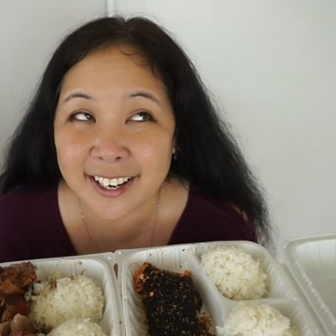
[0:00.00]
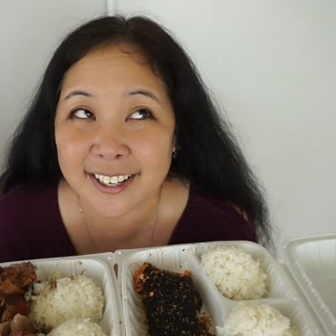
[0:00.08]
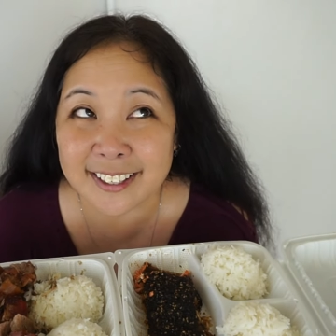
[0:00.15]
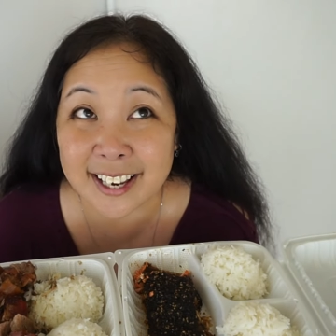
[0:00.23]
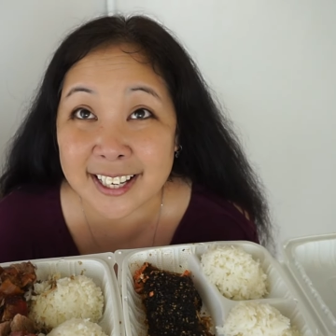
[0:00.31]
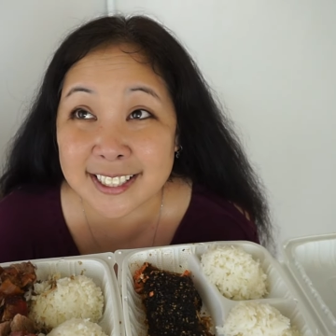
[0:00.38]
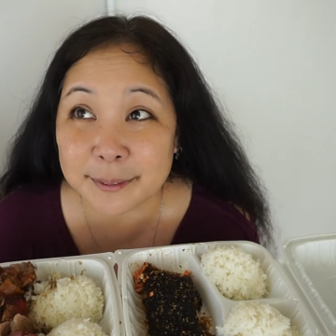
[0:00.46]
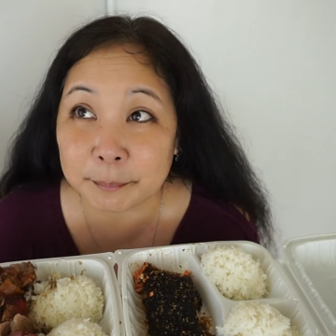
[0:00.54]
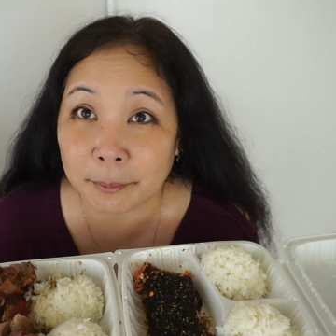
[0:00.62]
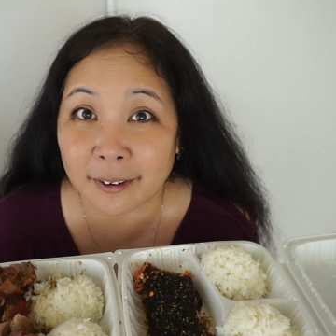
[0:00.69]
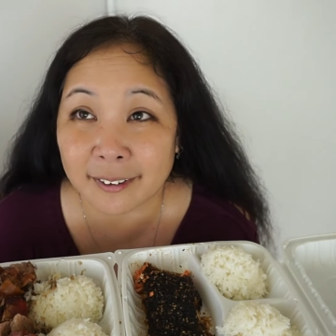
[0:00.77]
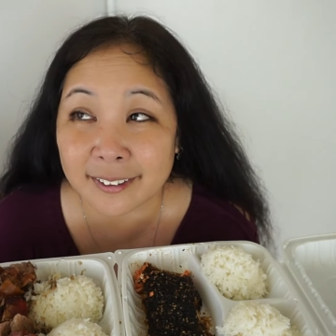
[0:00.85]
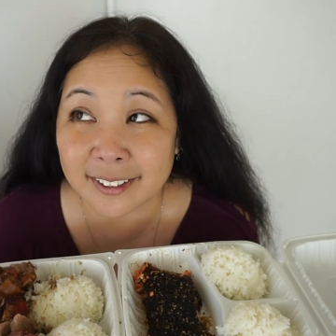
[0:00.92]
Yes,
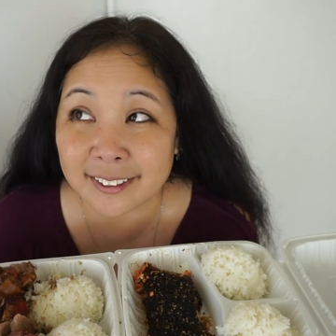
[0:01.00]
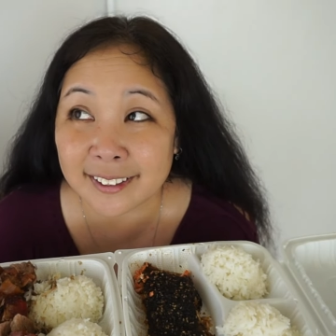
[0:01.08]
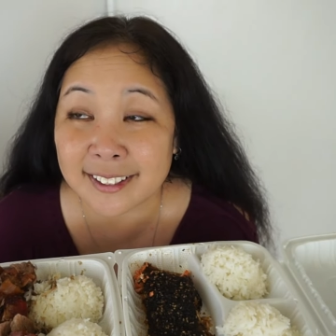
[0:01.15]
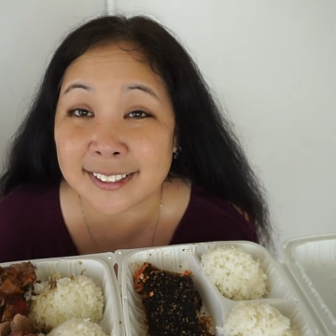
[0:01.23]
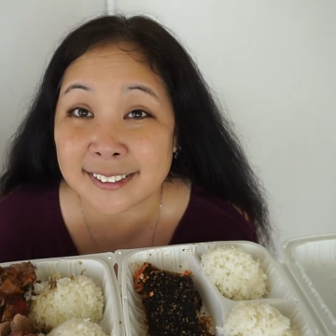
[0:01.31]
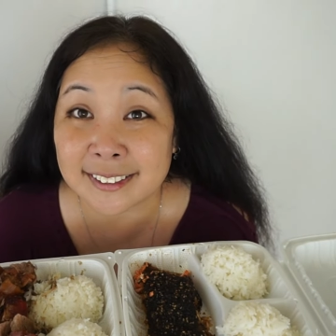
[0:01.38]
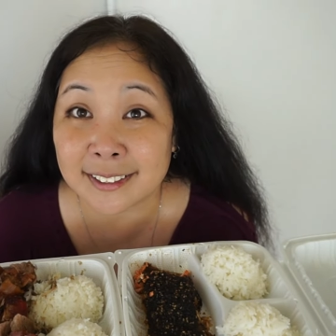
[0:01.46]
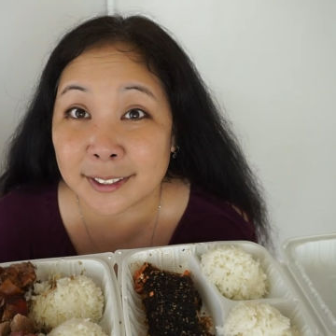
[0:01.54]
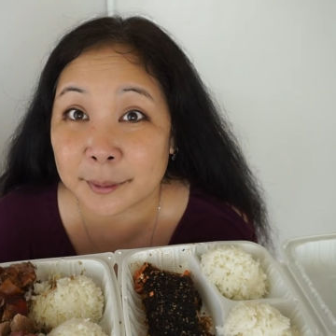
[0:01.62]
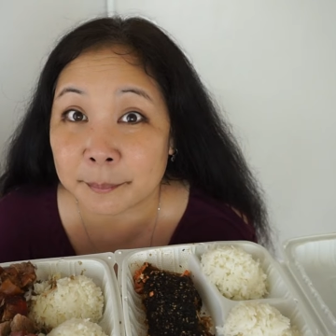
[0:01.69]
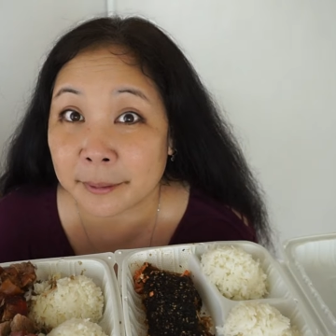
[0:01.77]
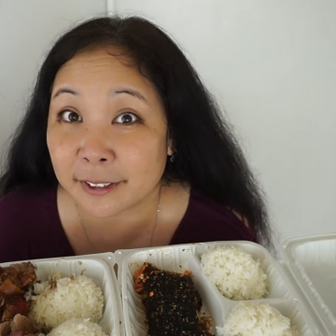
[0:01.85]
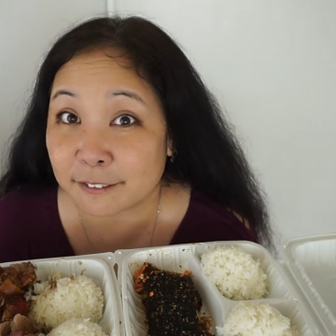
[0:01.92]
parking is a
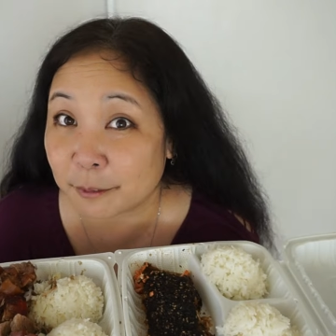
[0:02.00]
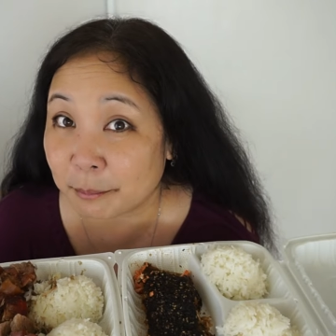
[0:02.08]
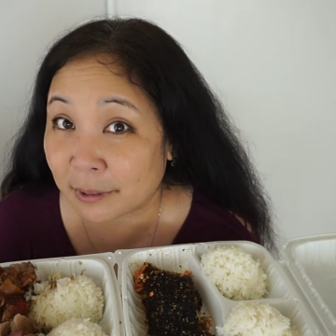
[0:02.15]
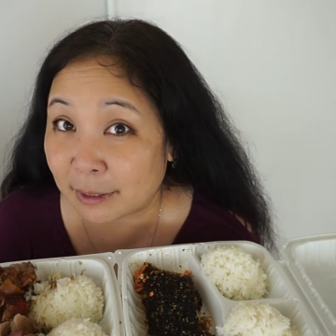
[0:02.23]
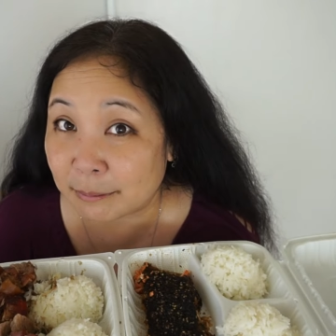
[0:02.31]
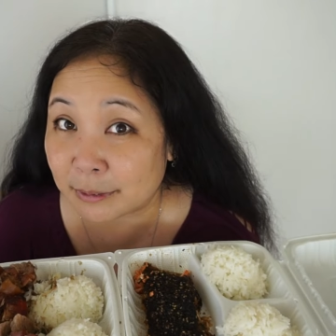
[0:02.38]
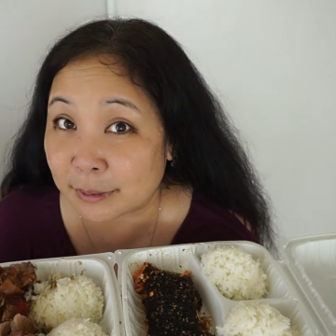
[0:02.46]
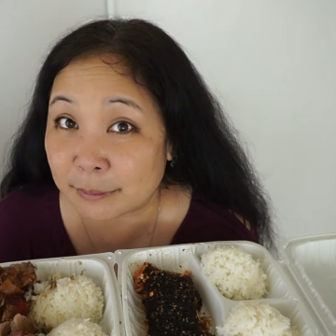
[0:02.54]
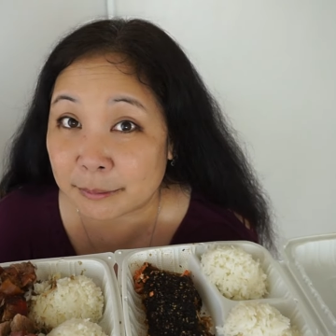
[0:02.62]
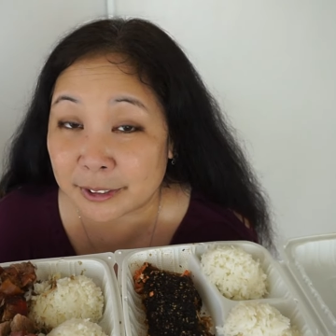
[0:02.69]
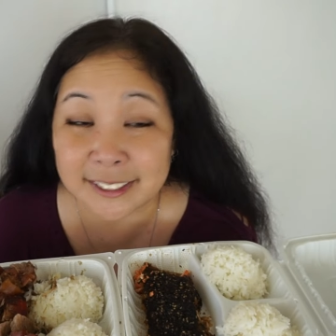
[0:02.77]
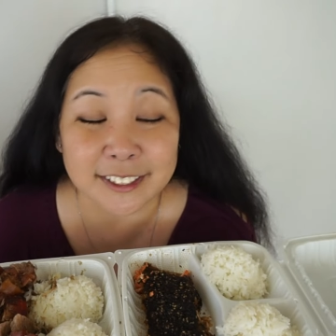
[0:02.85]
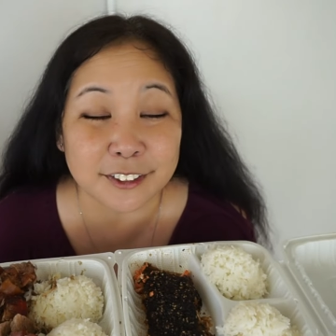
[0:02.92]
little bit of a problem.
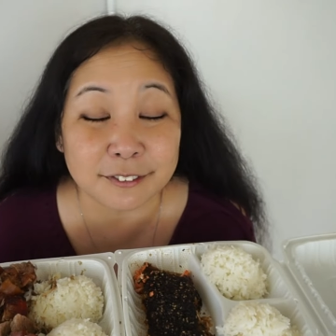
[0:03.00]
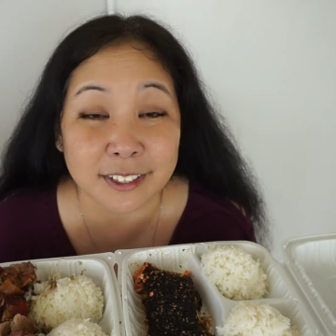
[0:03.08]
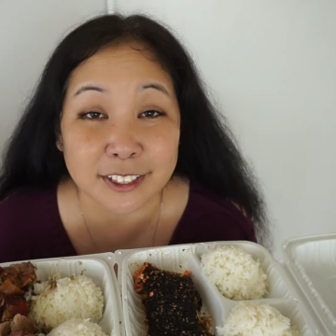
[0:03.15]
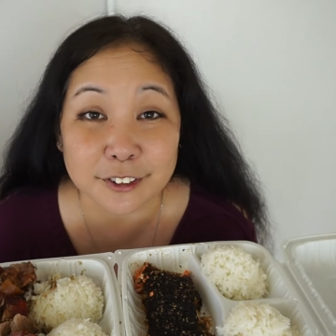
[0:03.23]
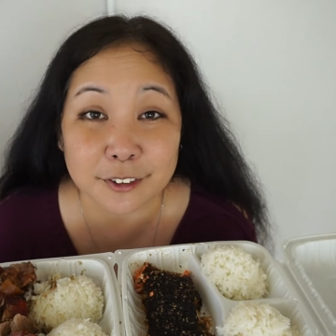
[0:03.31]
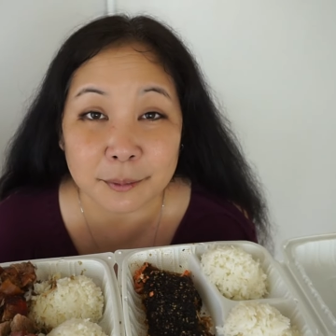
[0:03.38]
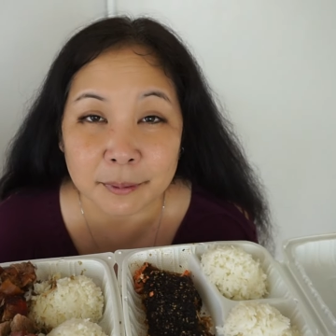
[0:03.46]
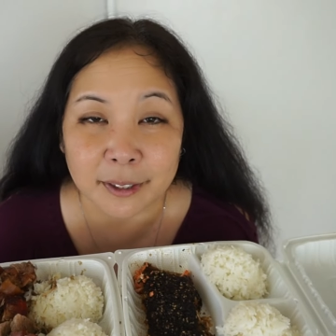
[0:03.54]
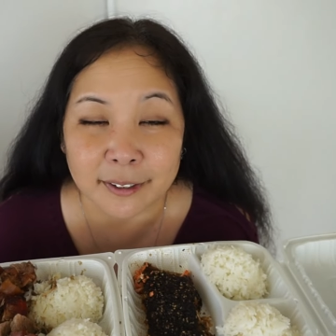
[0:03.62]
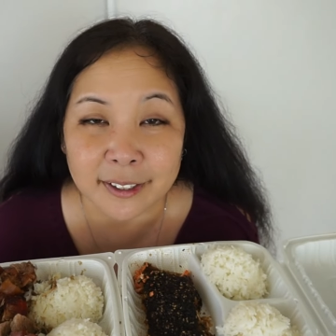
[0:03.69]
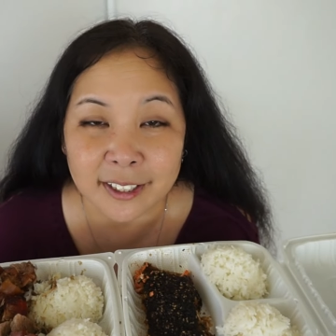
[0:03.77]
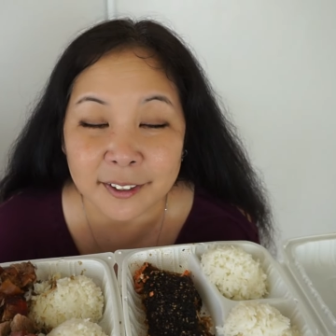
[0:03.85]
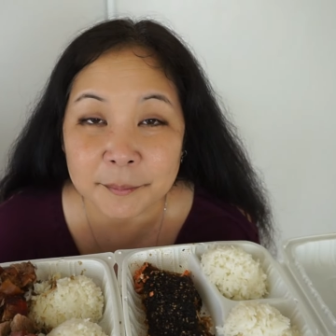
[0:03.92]
You need to find street
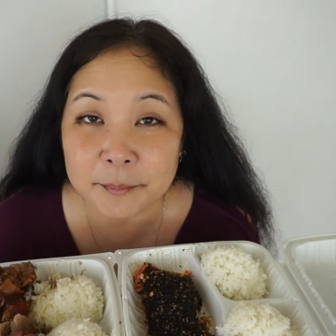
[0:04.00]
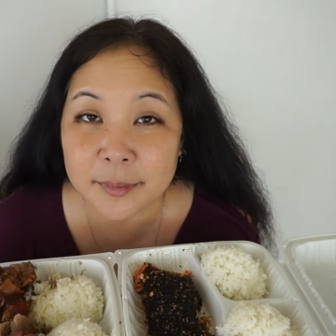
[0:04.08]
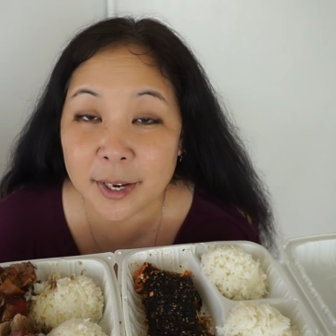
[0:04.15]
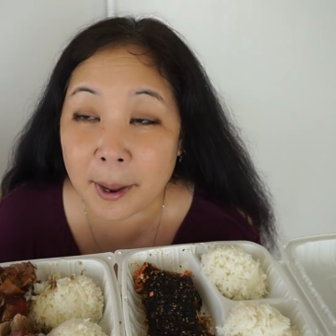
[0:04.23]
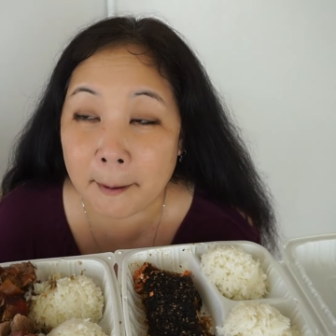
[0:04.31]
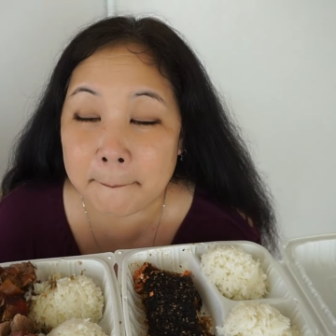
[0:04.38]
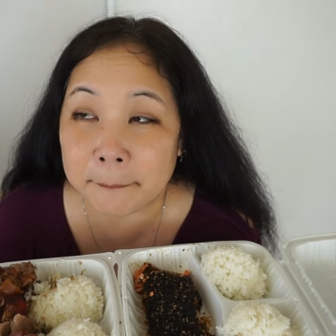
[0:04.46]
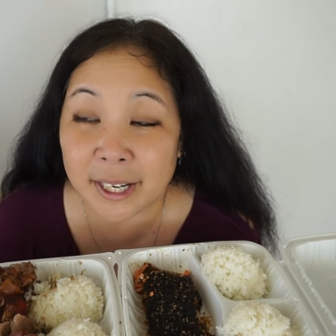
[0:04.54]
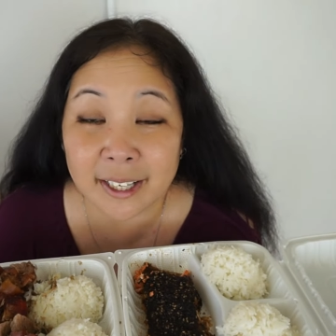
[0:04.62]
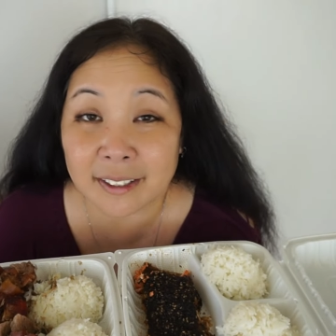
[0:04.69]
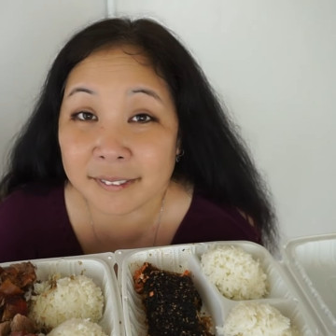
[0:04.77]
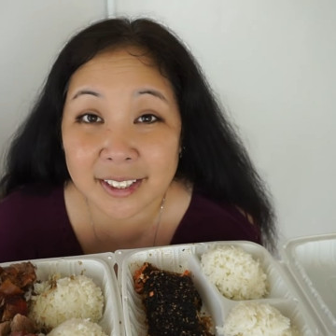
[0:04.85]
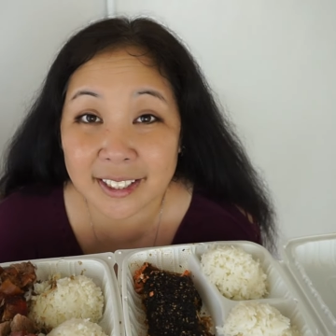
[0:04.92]
parking,
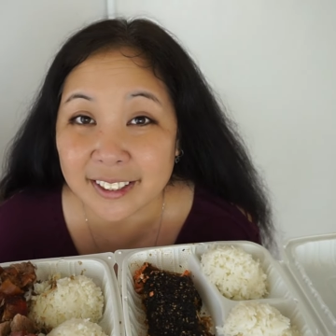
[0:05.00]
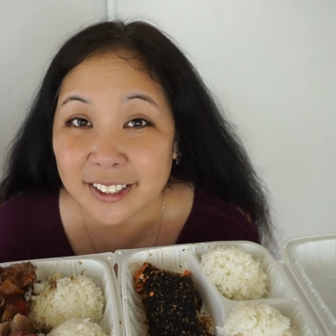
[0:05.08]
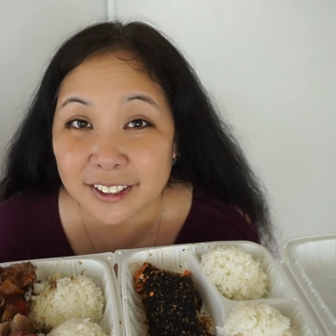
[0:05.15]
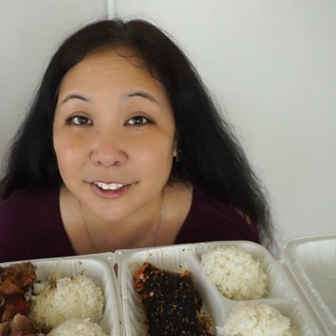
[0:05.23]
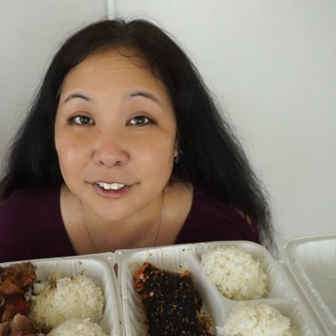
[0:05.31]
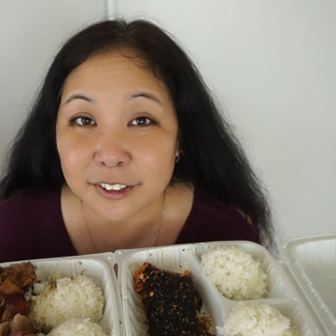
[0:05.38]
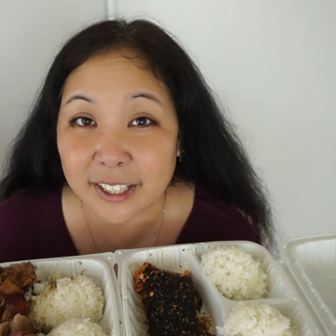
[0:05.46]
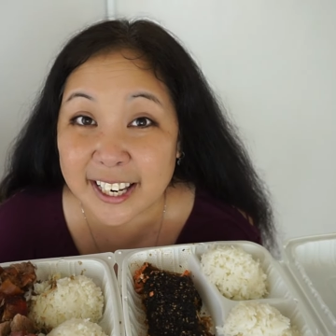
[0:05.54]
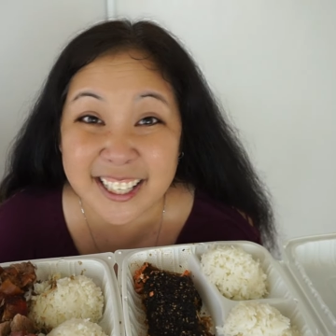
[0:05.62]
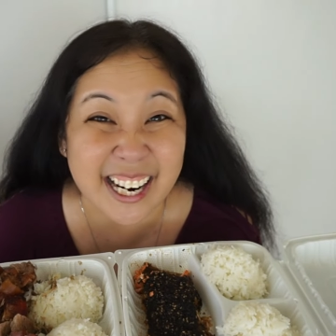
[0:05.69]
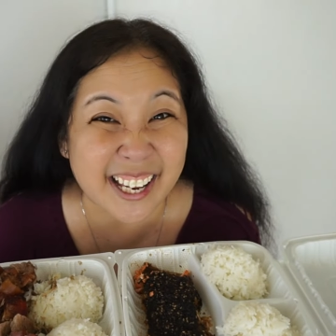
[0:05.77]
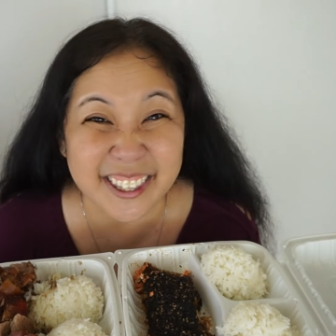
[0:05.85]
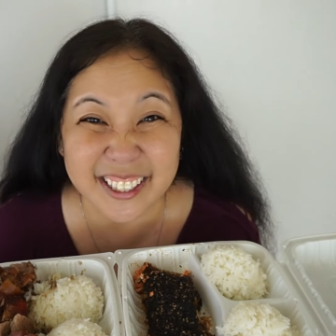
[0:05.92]
but you know,
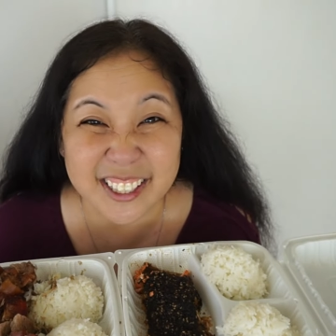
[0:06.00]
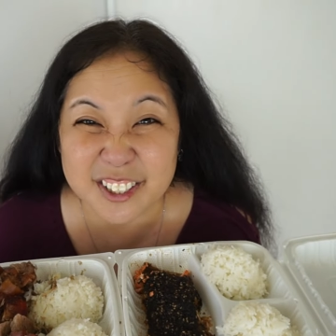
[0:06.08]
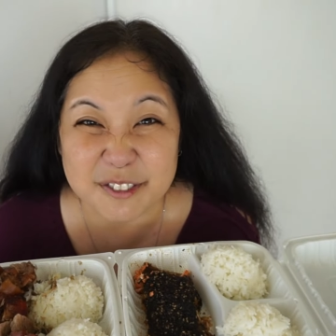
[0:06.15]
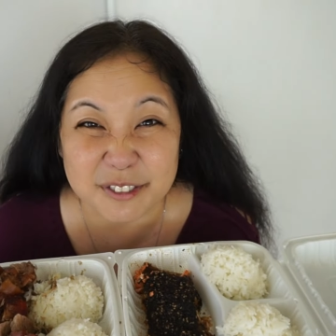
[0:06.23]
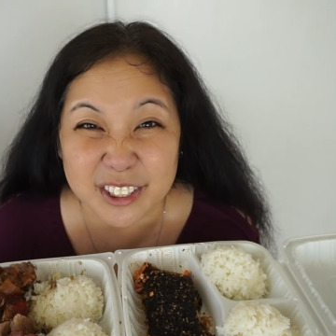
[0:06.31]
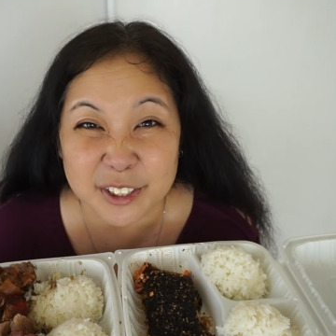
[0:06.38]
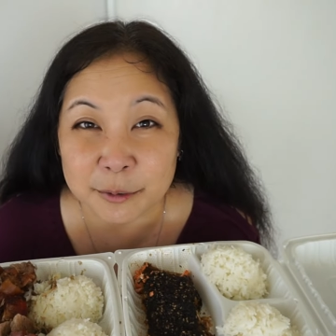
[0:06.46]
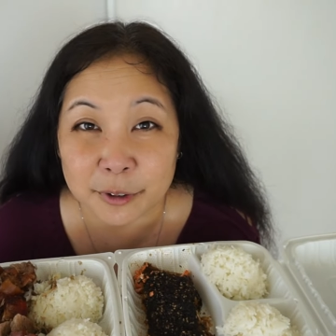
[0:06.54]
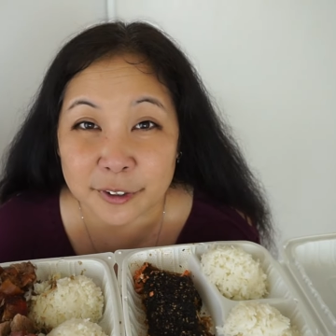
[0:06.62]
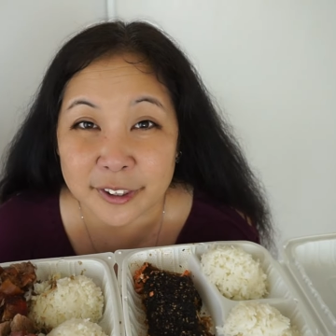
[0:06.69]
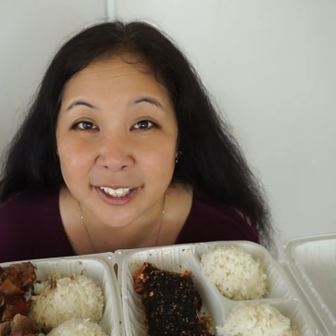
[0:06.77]
I think it's really worth